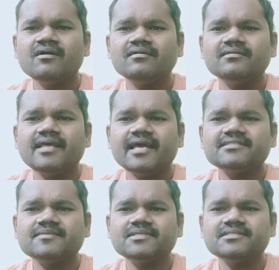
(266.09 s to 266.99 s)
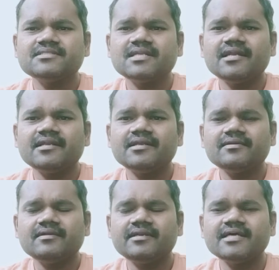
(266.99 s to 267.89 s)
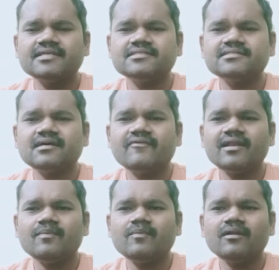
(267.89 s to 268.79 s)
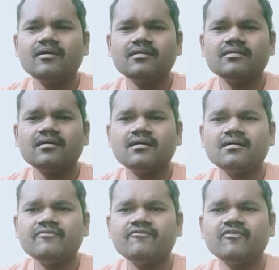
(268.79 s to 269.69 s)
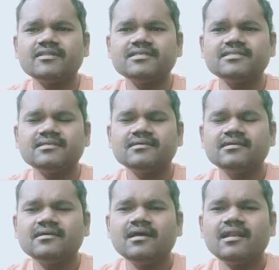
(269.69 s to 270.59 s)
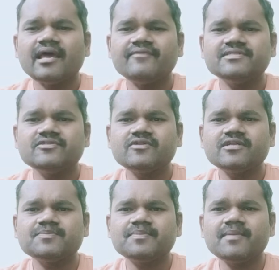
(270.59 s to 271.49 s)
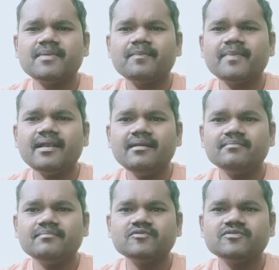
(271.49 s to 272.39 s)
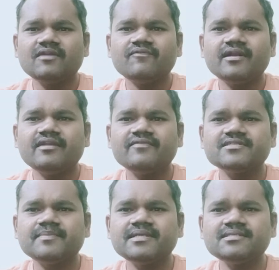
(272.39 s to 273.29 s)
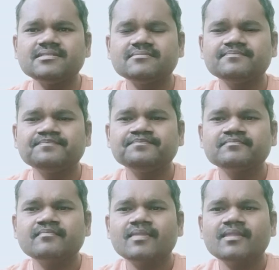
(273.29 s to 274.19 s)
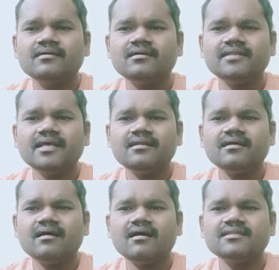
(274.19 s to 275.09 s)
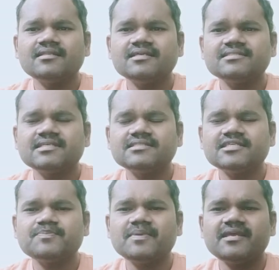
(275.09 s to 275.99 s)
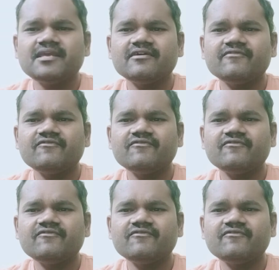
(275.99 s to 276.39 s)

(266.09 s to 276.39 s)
the exemptions relating to deductions available are for the life insurance premium paid, mutual fund investments, then other things such as PF,